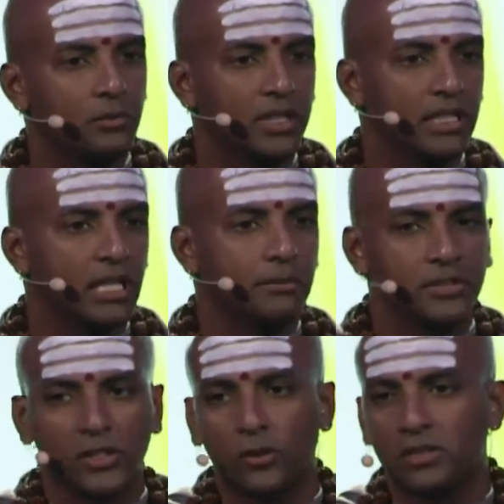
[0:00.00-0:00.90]
picking up
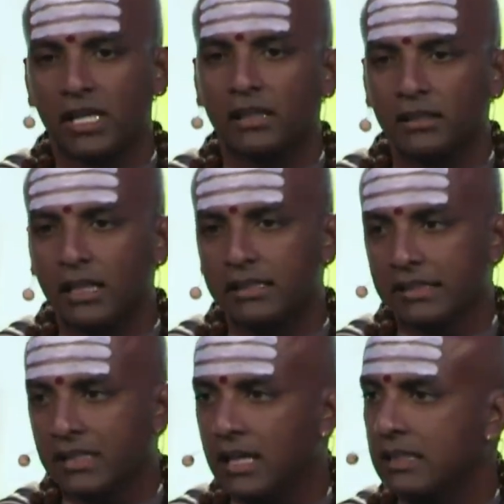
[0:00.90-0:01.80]
stones,
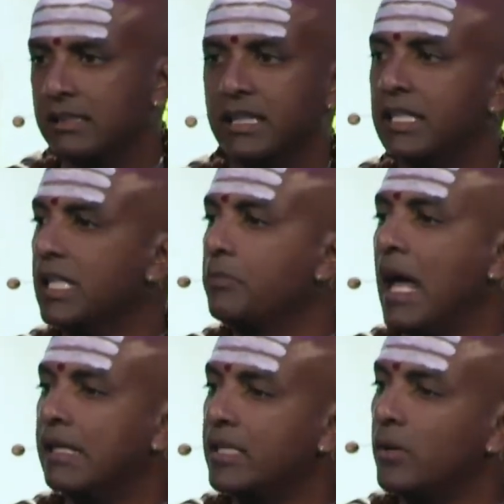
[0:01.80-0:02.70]
analyzing data, sending it
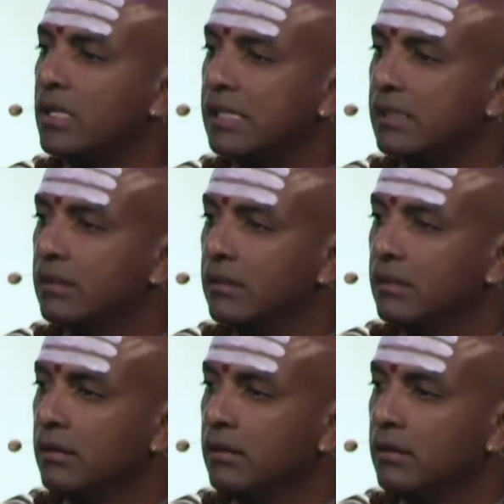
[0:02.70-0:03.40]
back to us.